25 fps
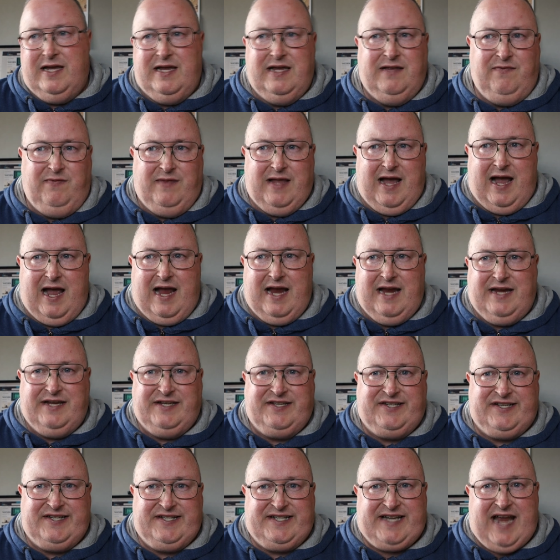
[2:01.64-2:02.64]
in a
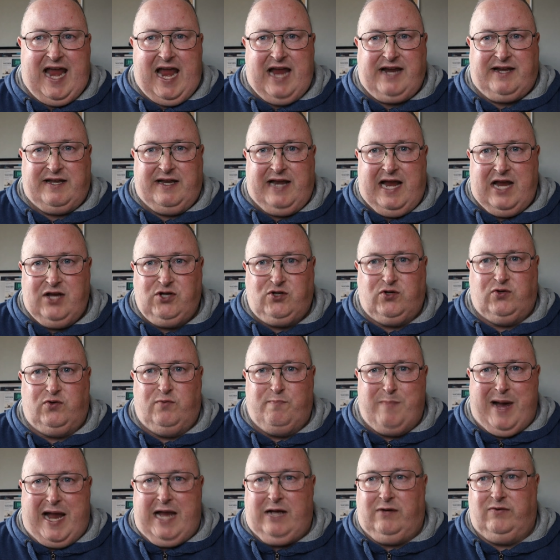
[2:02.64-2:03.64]
sack, an actual
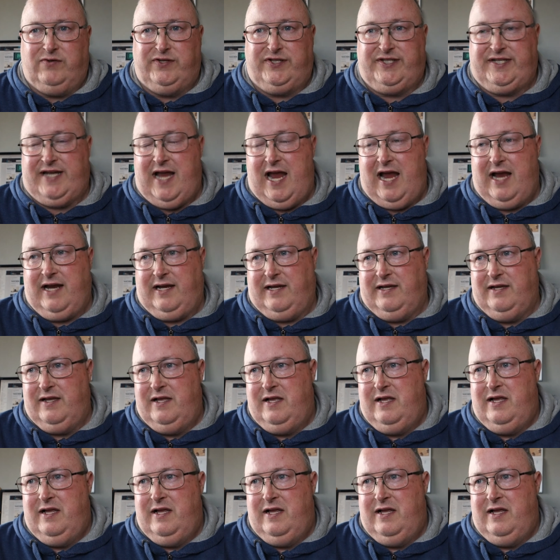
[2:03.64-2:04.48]
mail sack,